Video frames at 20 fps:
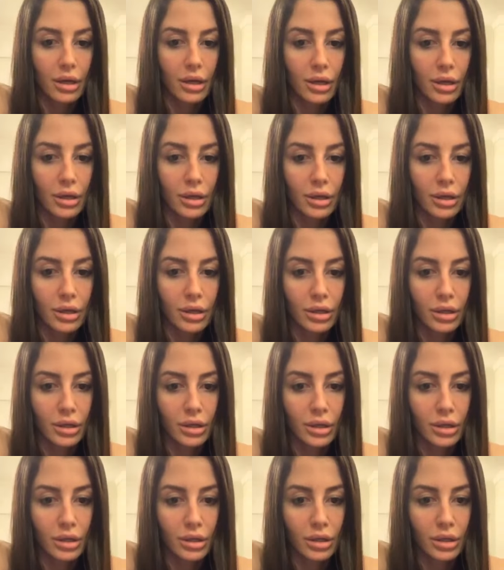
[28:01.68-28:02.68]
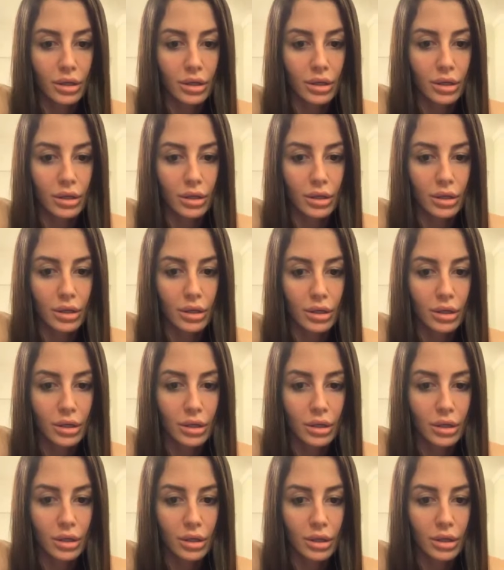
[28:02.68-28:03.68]

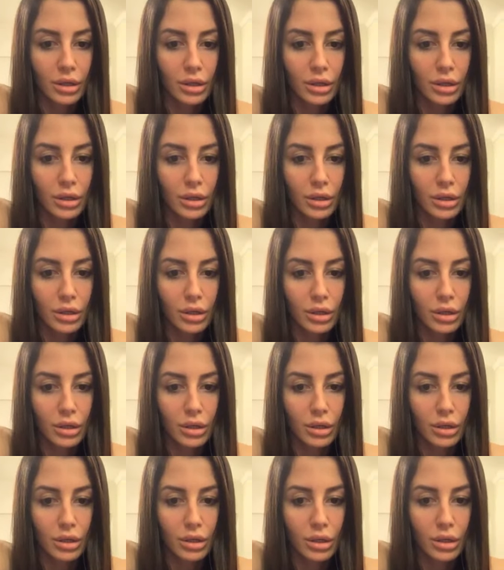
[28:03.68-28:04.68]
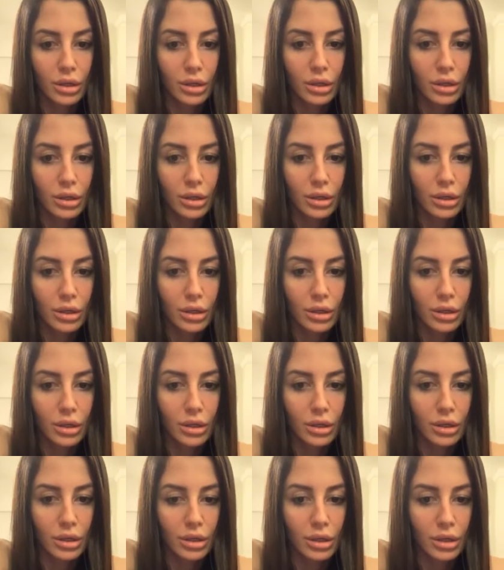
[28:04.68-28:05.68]

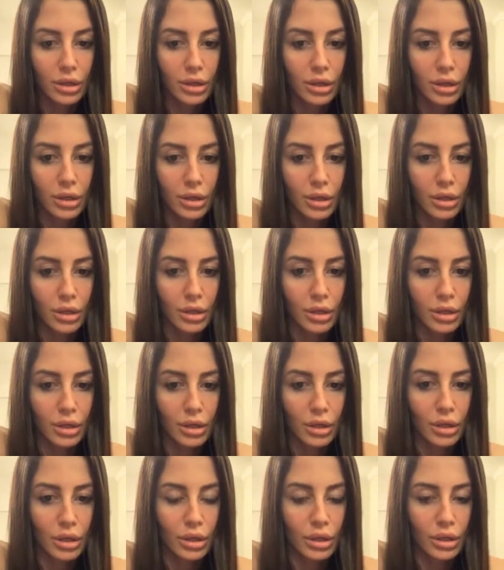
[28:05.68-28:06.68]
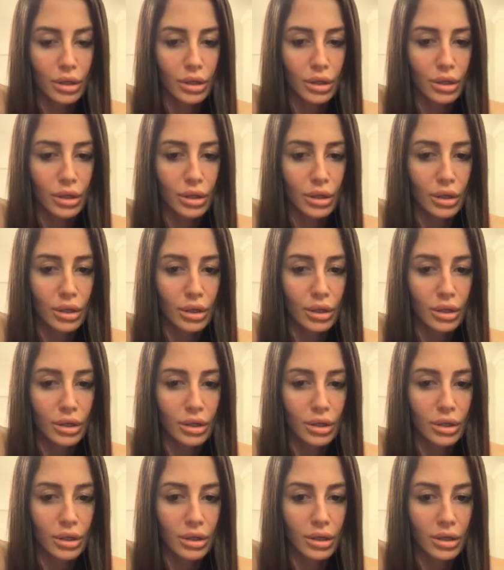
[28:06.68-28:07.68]

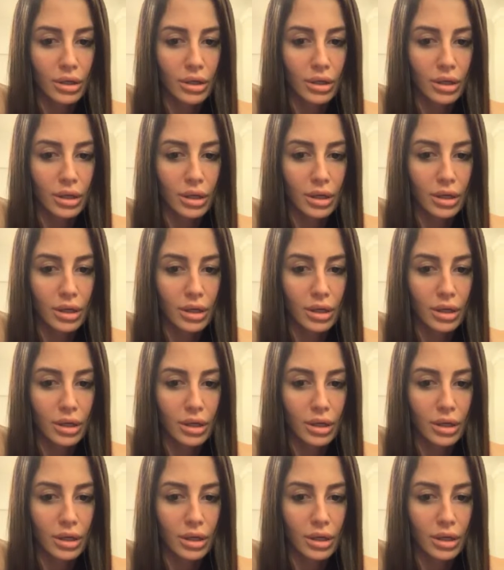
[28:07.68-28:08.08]
Nothing is said.